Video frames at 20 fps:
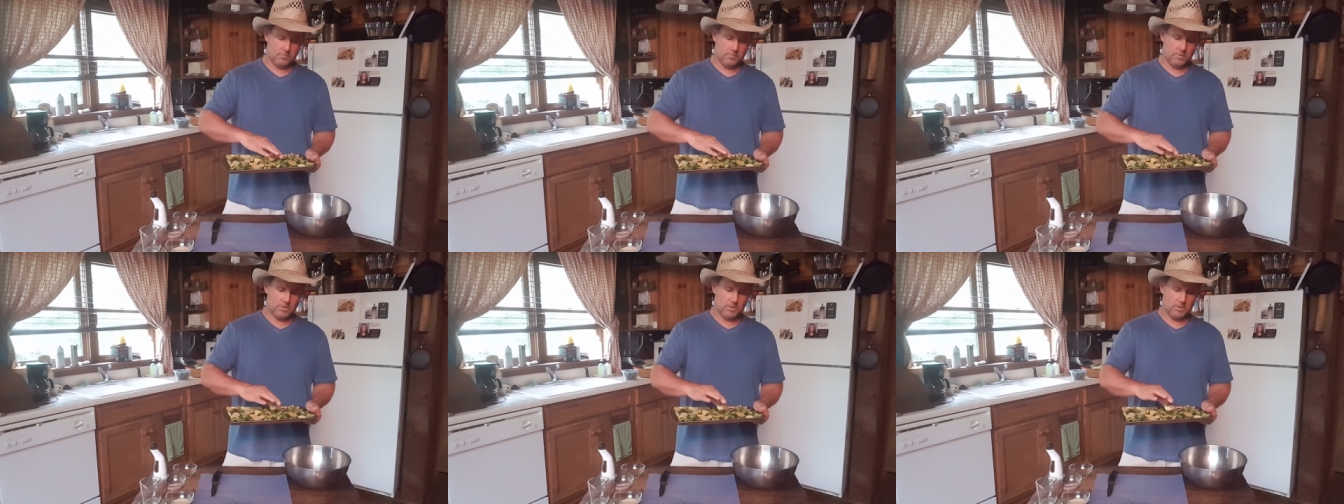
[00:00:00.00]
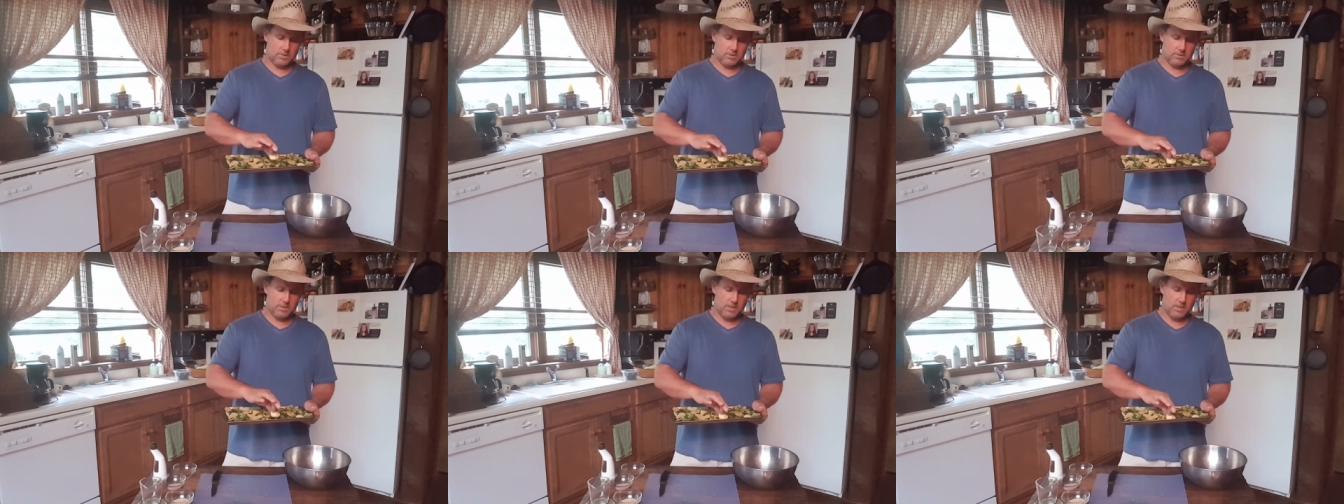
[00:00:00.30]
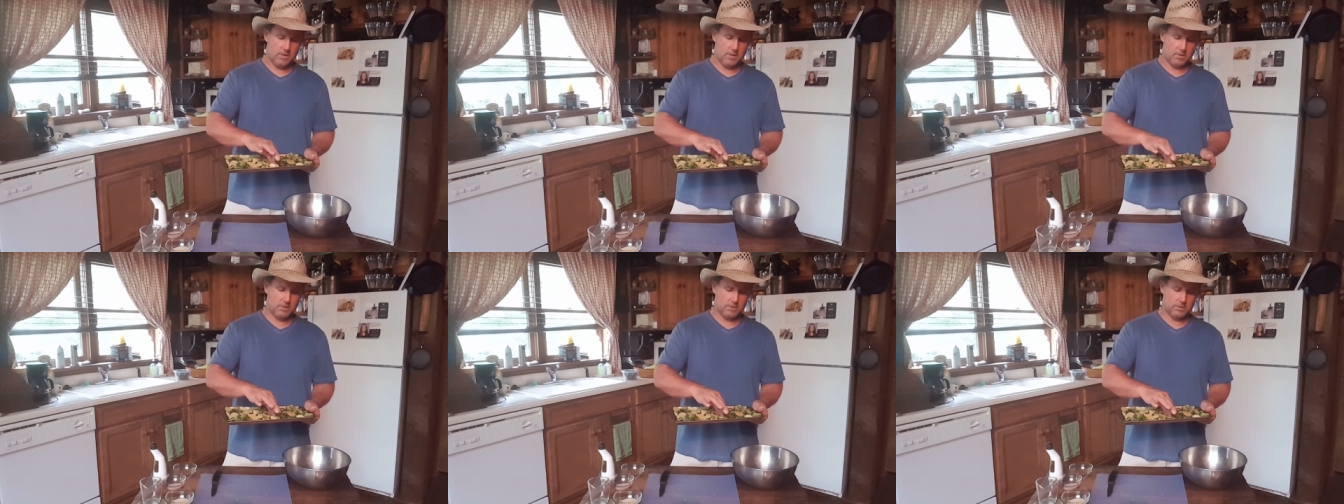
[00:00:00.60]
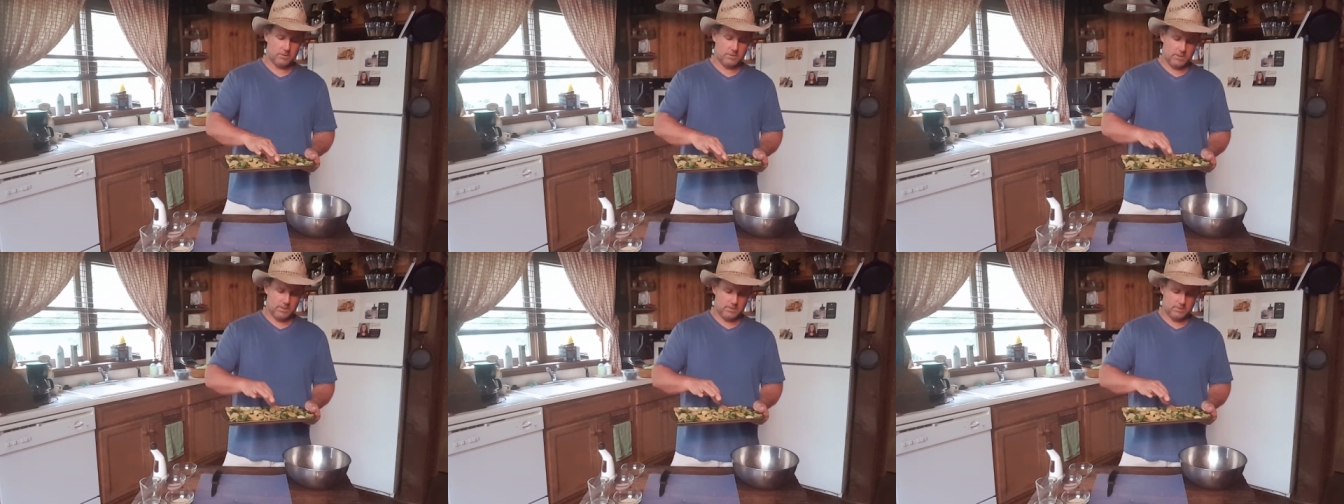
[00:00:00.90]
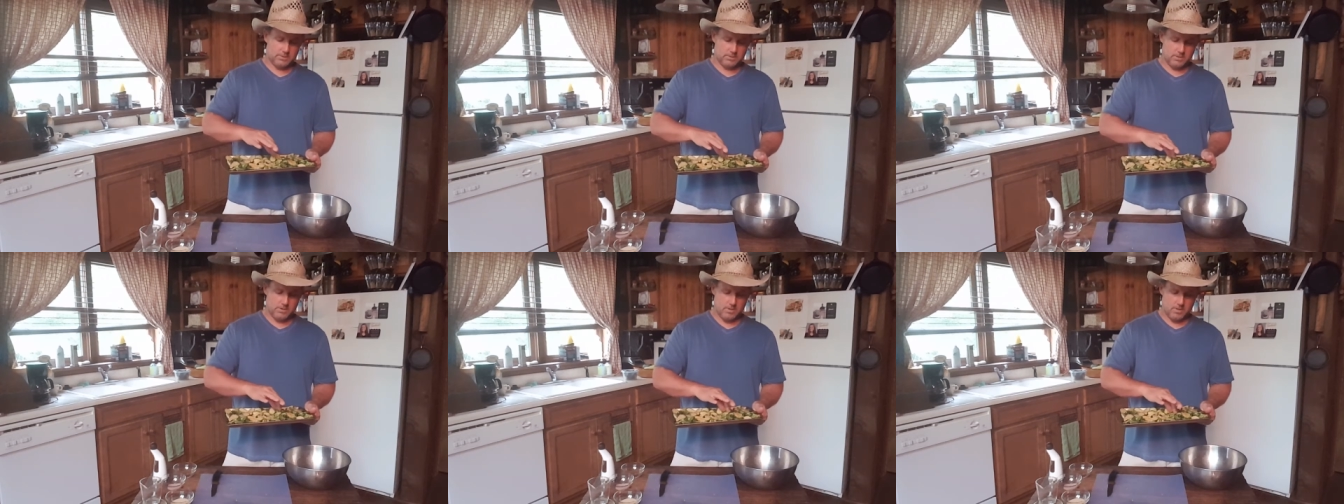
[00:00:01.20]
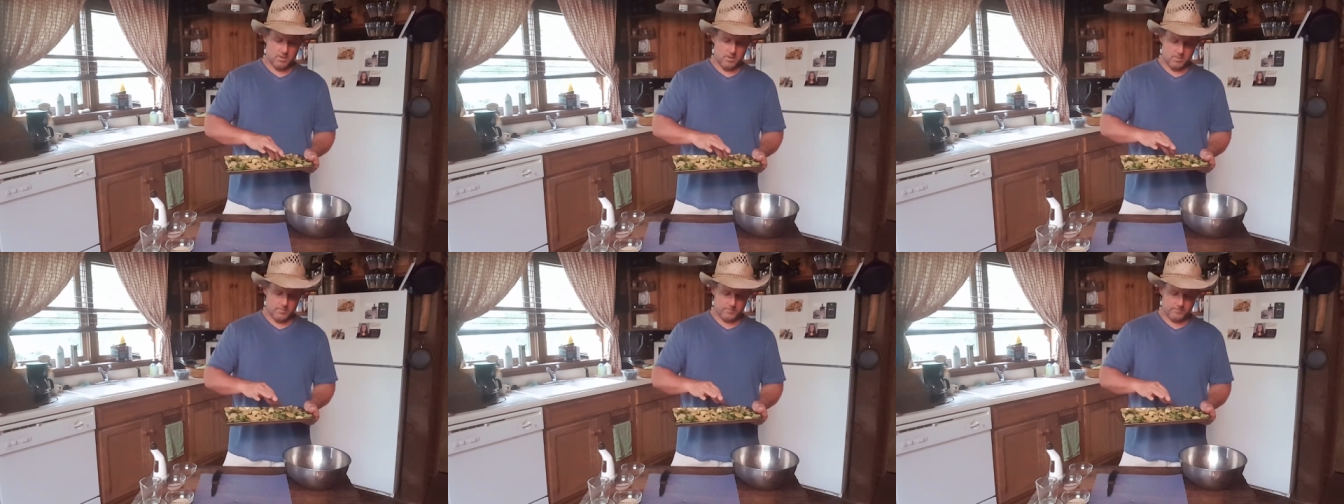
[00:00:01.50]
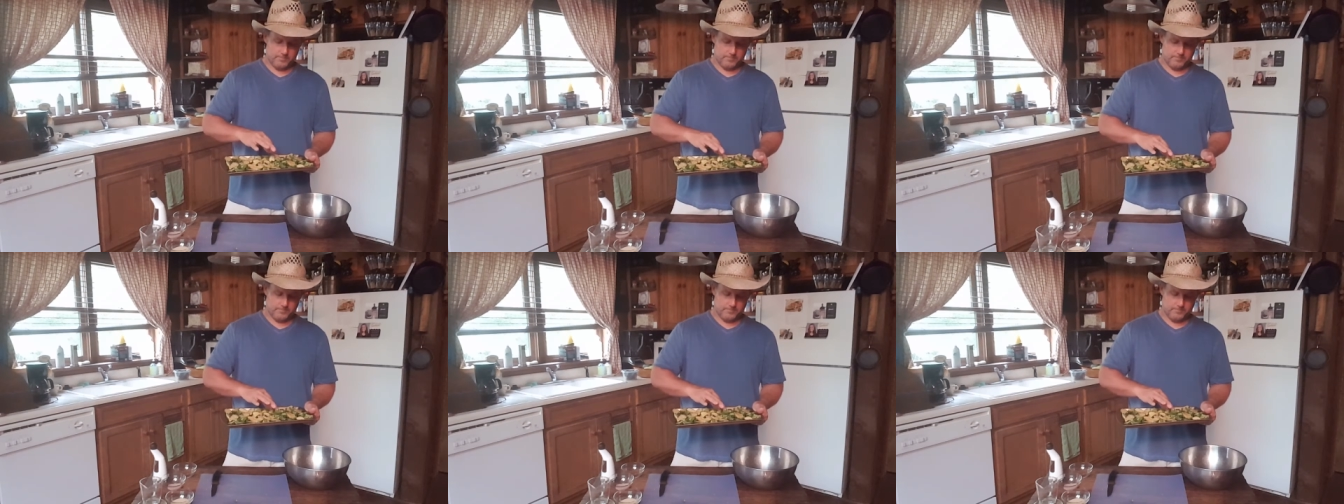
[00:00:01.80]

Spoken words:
because they are seasoned up.